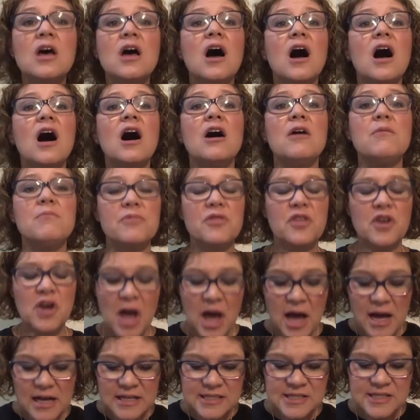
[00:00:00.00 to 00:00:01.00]
The
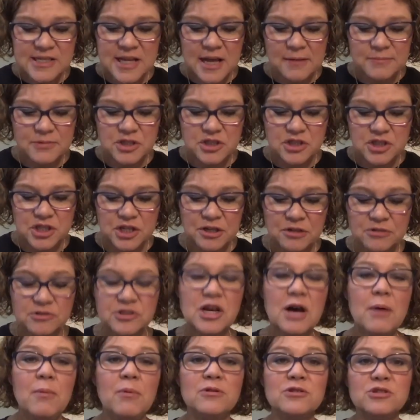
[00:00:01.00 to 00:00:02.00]
concept near
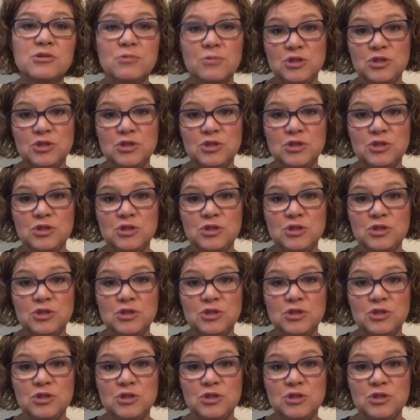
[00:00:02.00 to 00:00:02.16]
doubles,